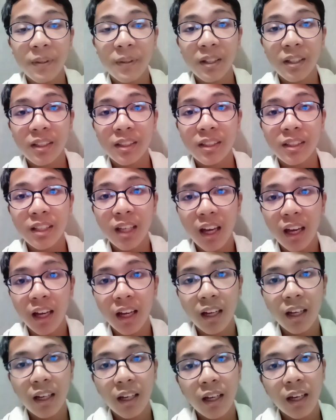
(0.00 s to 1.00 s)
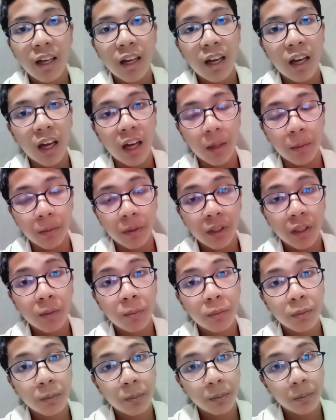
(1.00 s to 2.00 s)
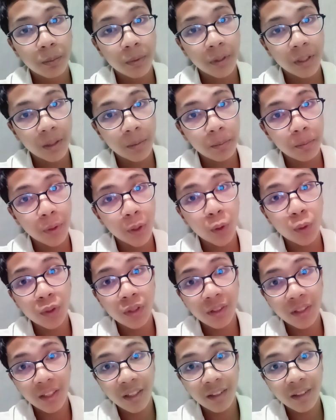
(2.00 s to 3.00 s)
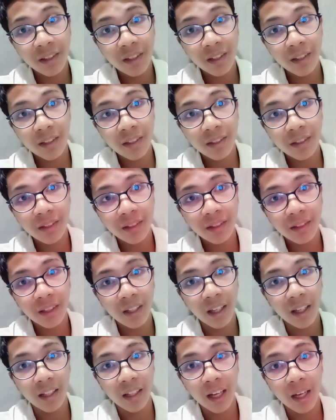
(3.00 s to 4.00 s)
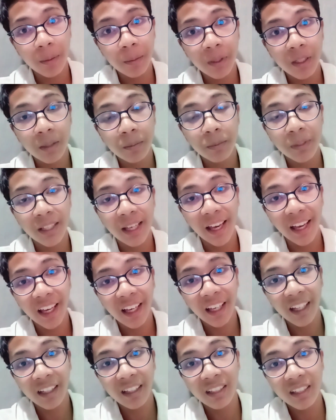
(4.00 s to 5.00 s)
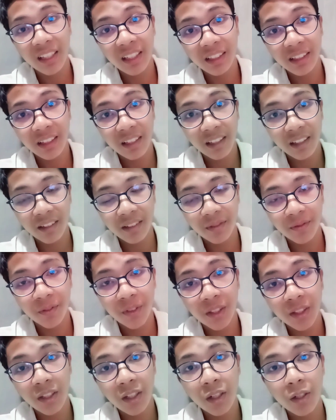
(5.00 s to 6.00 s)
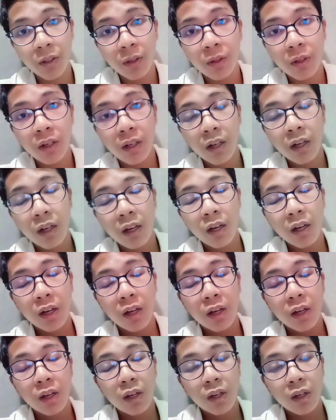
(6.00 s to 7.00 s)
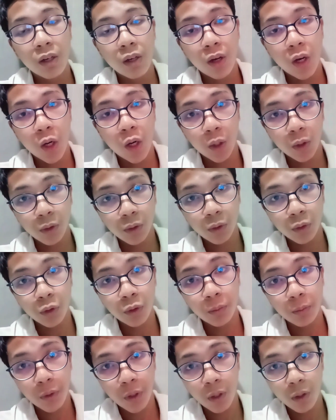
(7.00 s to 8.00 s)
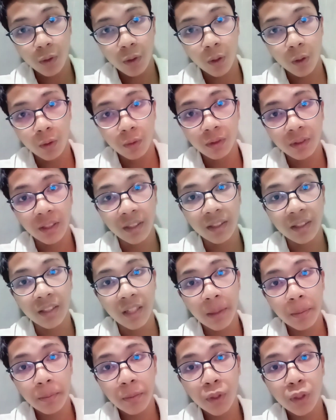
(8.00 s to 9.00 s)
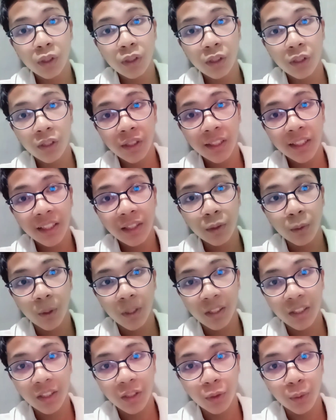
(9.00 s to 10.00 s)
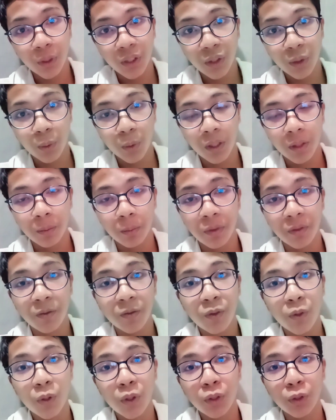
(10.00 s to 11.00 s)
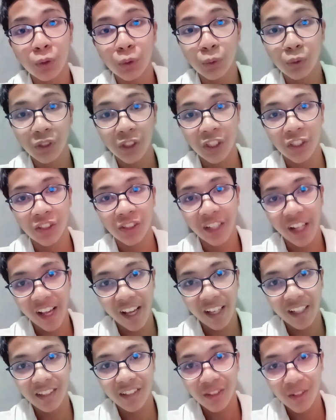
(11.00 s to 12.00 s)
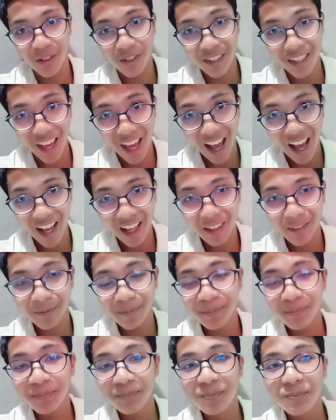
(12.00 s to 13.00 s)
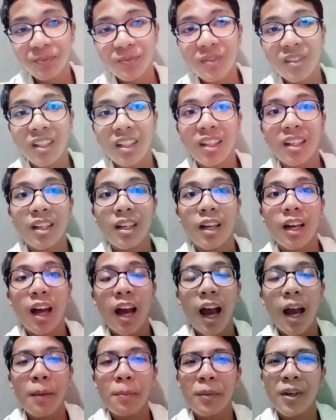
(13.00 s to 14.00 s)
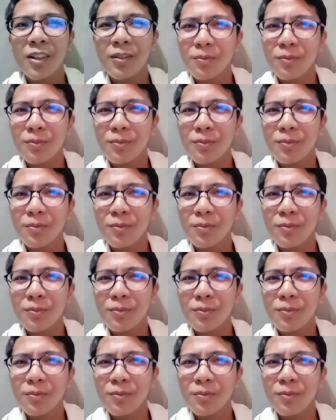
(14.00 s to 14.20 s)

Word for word: yeah, I'm gonna be posting this and I'm gonna be editing this video tomorrow, December 30, 2021, before New Year Day. So, yeah, I might